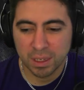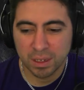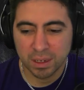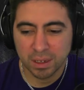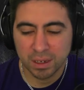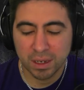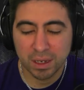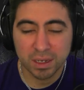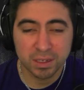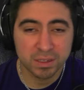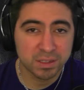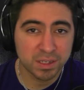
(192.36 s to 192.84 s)

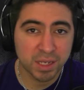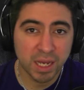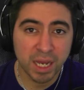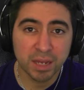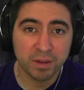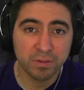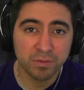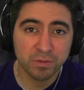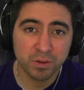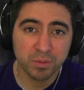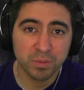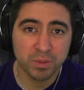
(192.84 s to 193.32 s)

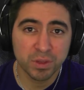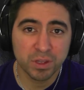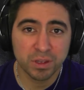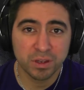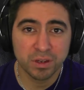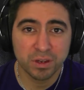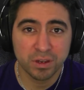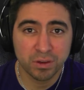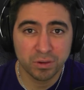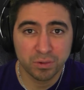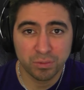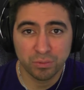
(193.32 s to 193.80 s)
Aside from
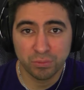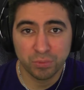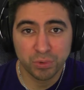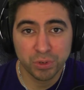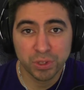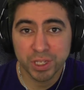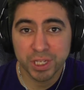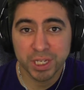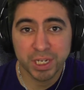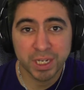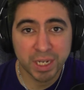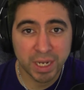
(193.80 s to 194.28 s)
the
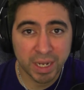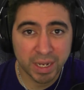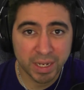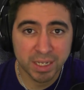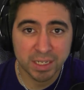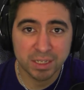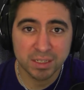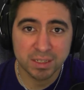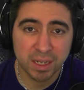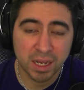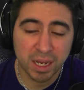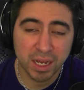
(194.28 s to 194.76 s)
really
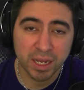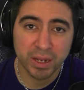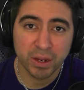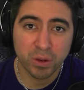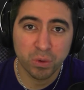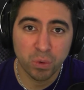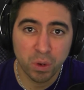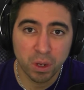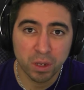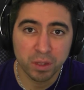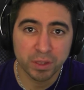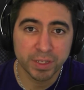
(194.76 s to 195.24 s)
nice high
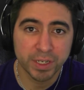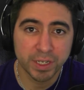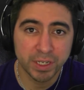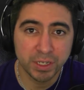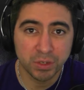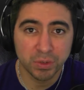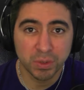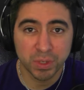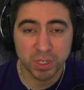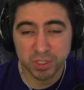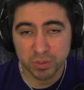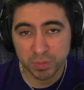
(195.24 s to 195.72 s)

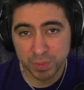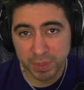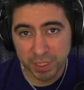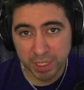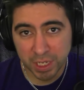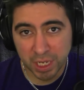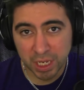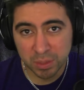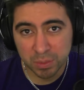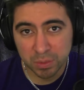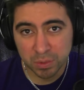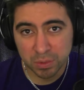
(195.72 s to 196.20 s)
quality USB
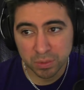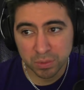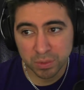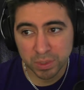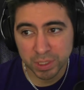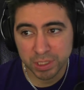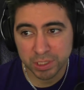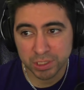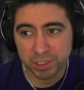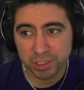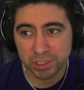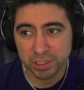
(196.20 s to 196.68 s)
cable,
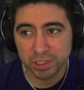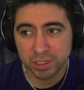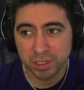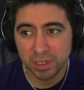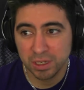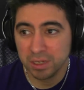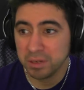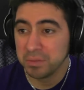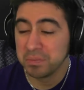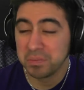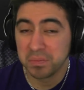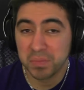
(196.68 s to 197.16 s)
which
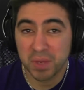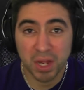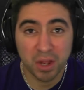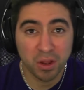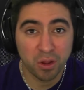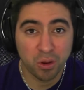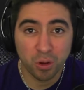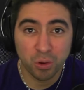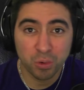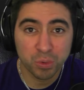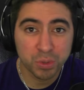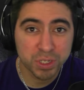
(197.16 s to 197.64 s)
I
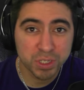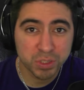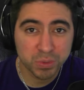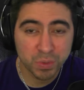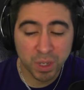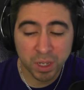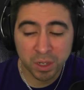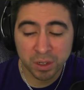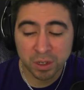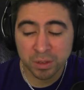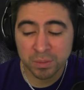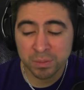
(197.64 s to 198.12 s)
always
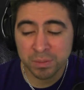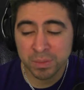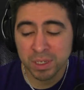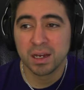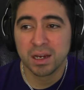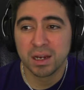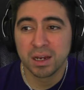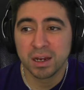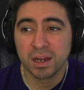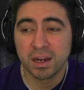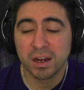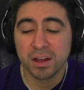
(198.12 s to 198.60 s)
welcome,
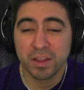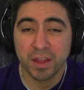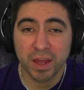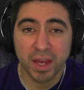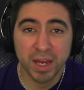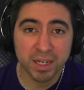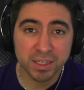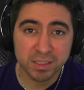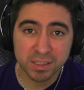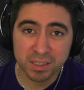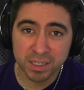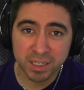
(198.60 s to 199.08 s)
the
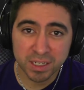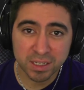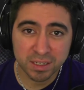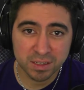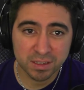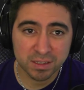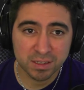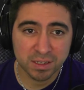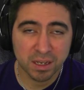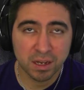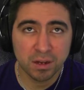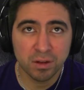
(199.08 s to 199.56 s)
headset
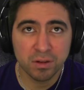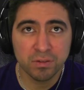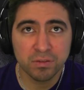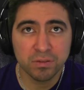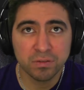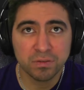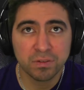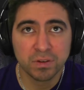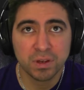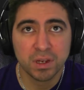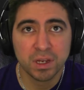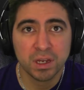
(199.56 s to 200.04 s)

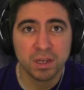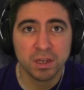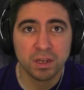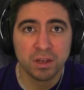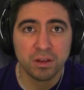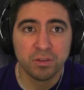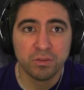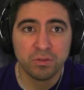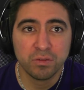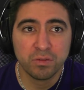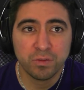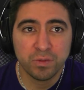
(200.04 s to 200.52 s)
itself
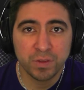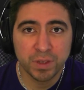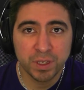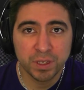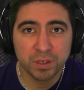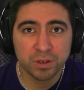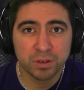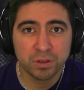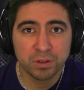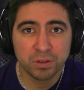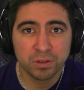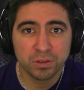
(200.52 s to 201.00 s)

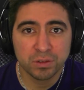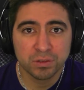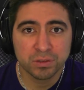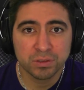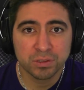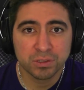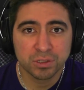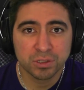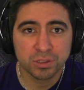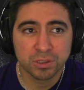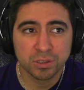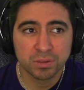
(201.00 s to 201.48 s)

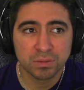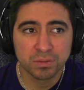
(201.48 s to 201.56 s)
feels